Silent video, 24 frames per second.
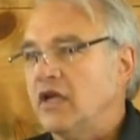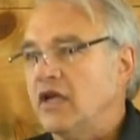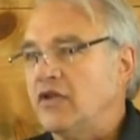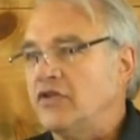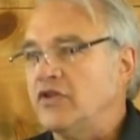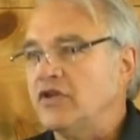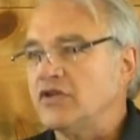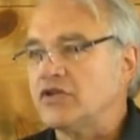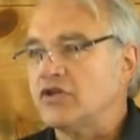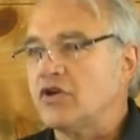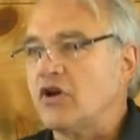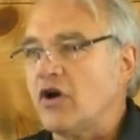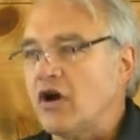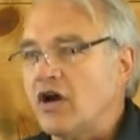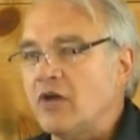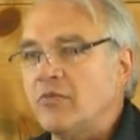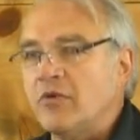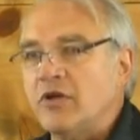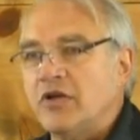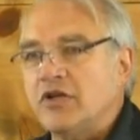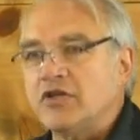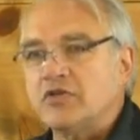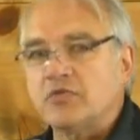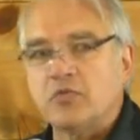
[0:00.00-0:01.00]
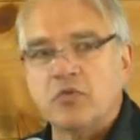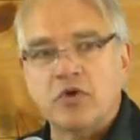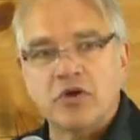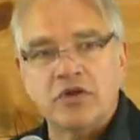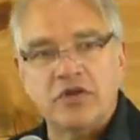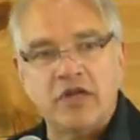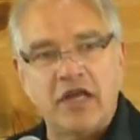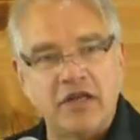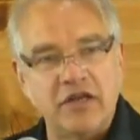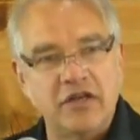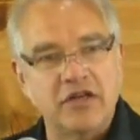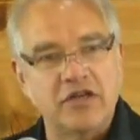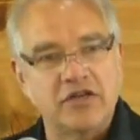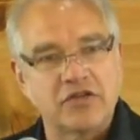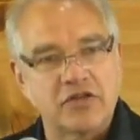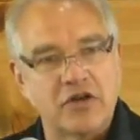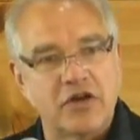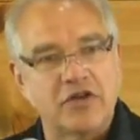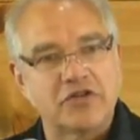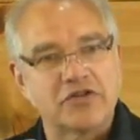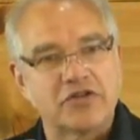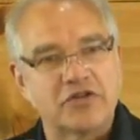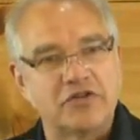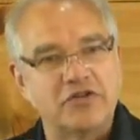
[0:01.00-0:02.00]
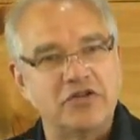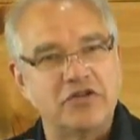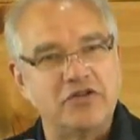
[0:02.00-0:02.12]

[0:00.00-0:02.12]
And this garment is one that is also